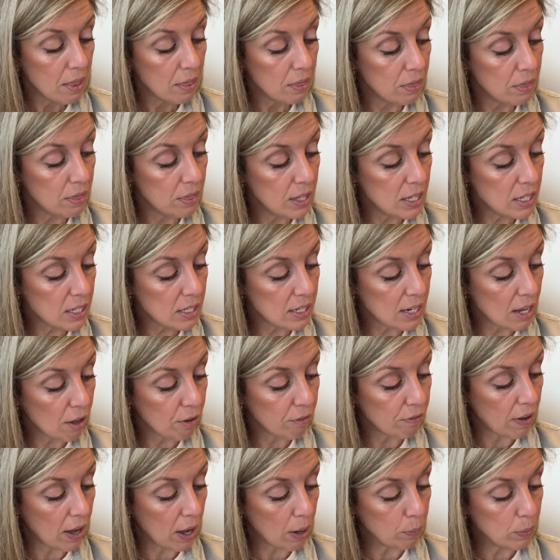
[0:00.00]
This
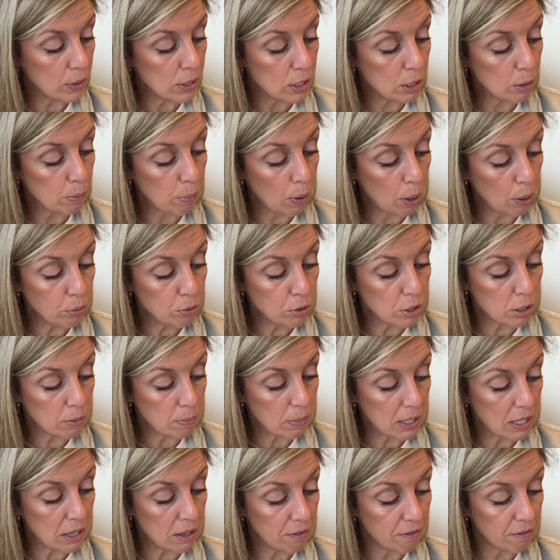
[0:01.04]
Delphi was supposed to
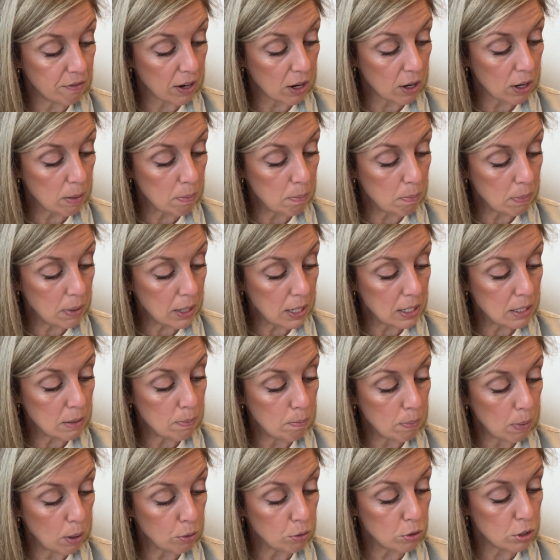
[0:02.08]
be the very
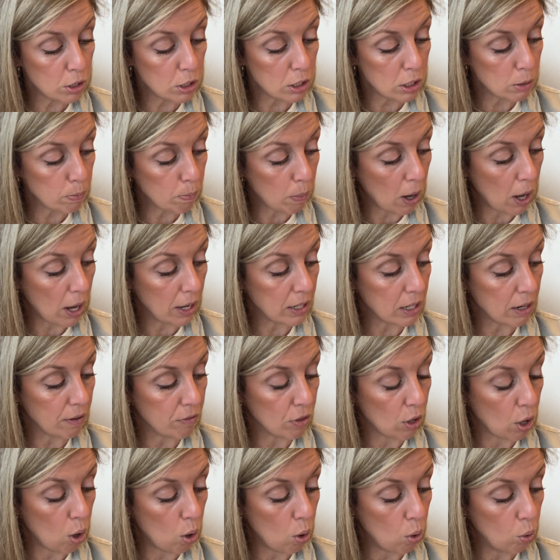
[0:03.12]
midmost spot of
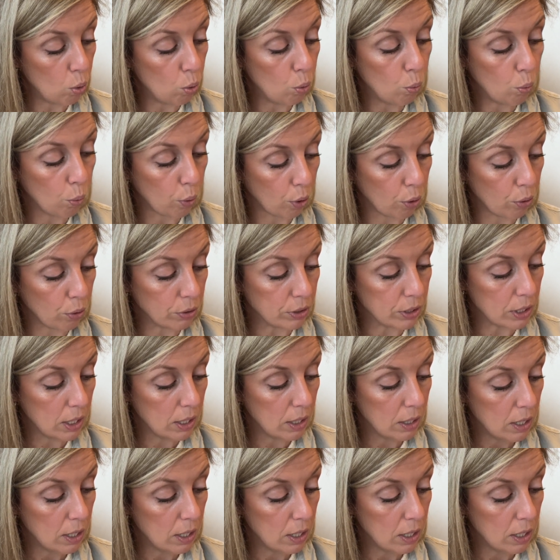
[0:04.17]
the whole world.